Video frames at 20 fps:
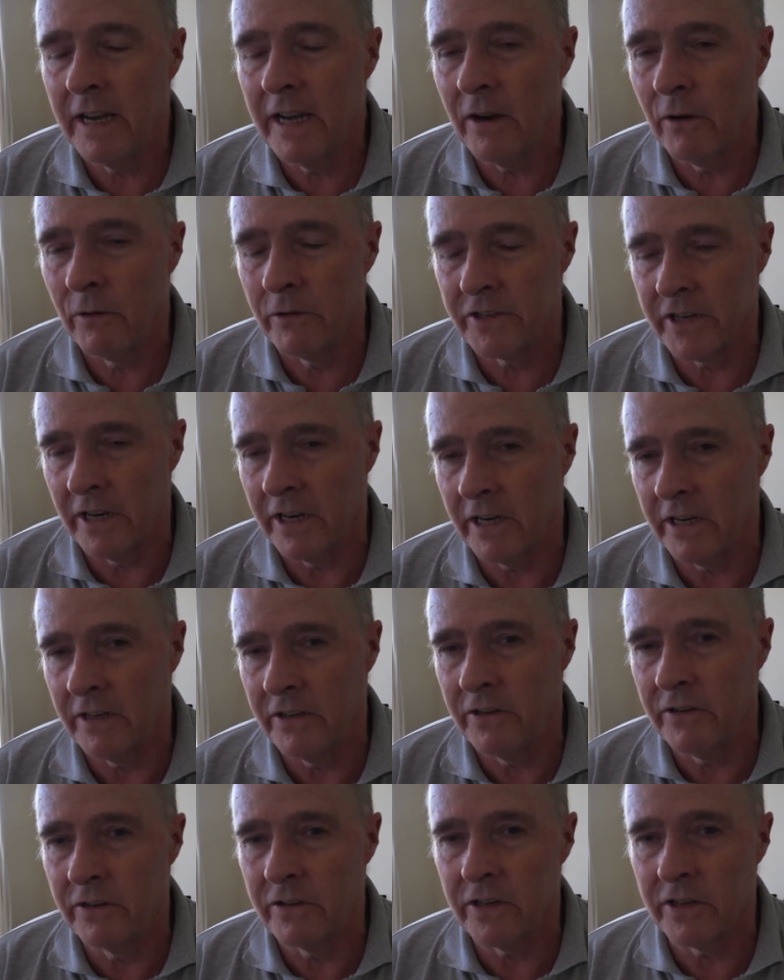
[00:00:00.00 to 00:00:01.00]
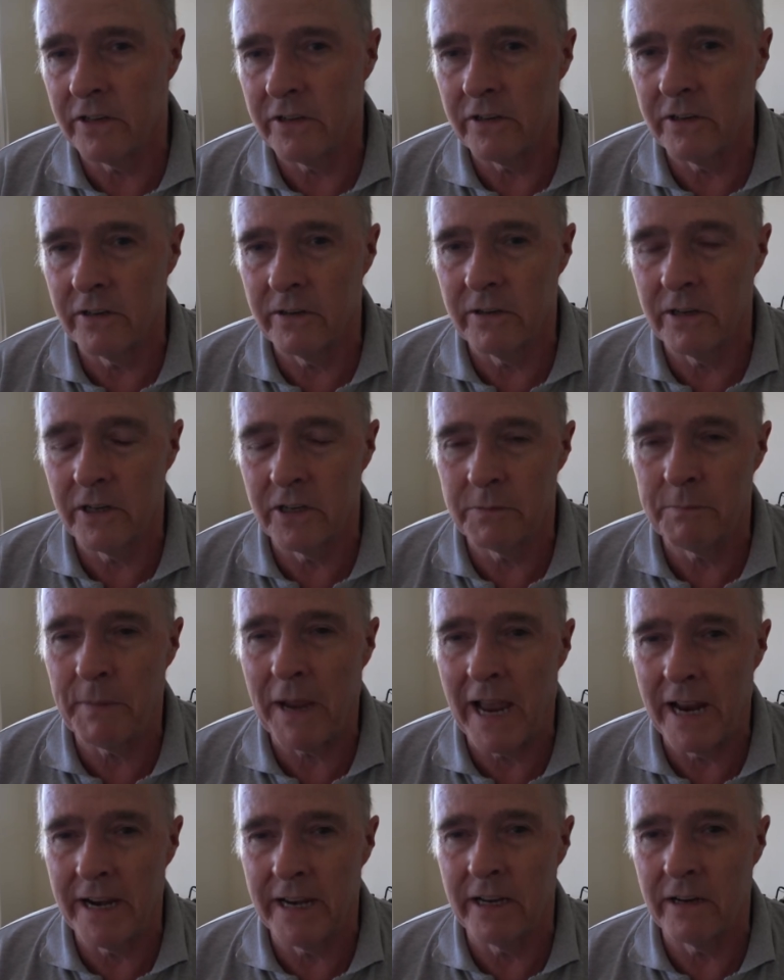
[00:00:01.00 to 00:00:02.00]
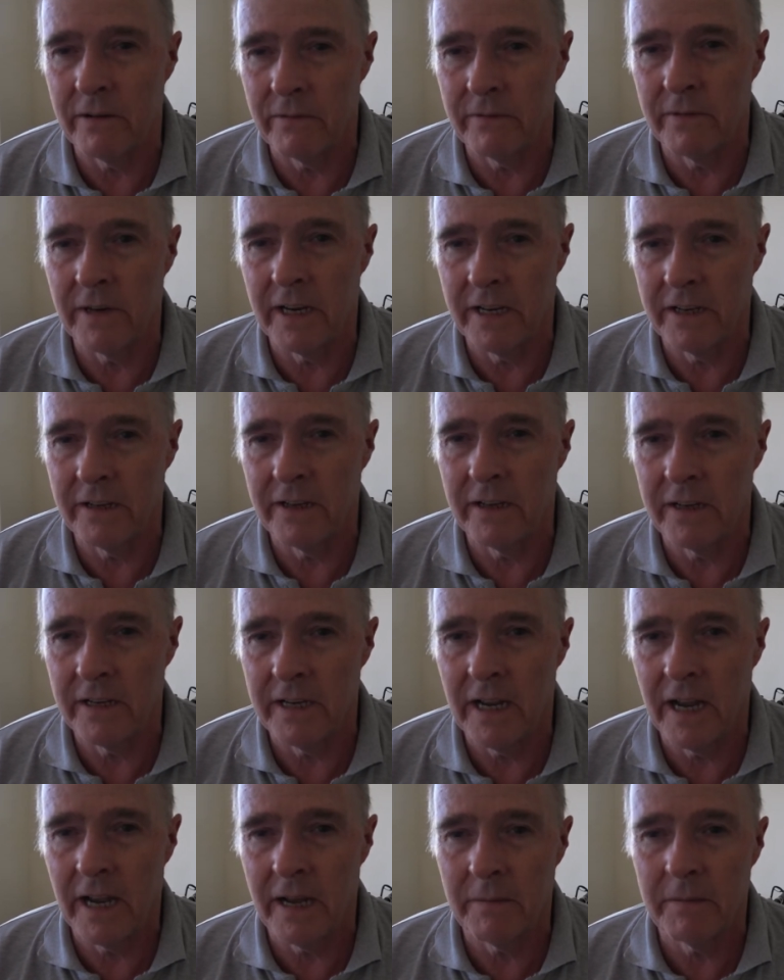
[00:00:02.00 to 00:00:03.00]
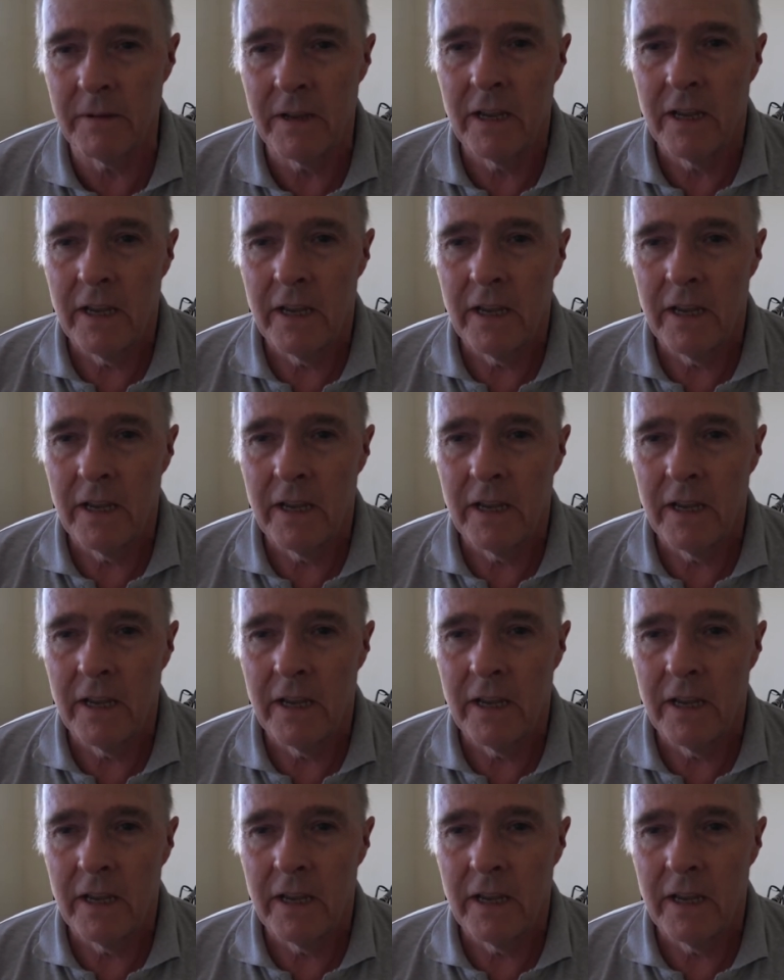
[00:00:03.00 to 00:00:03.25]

Also you can use it as padding in the